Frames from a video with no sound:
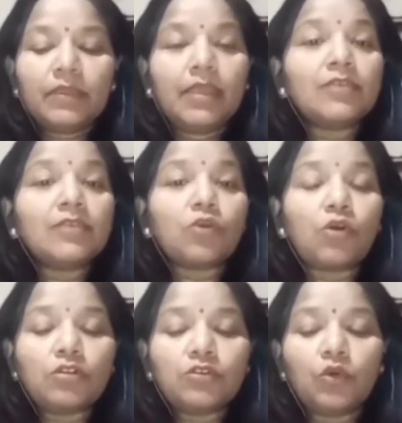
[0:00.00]
He has
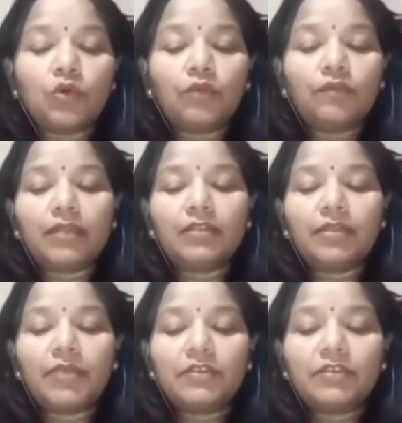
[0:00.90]
also won
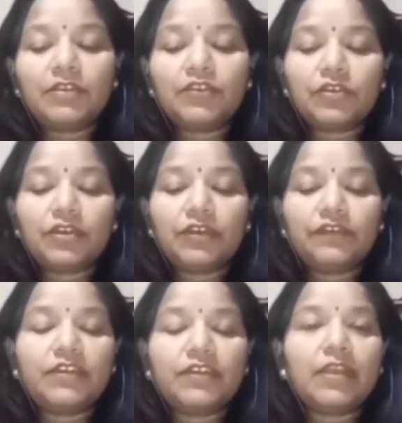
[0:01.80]
the Best Teacher in
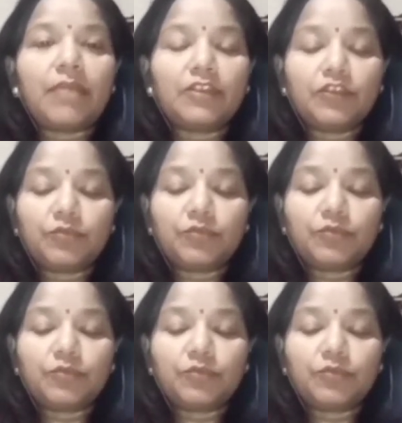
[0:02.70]
Retail Management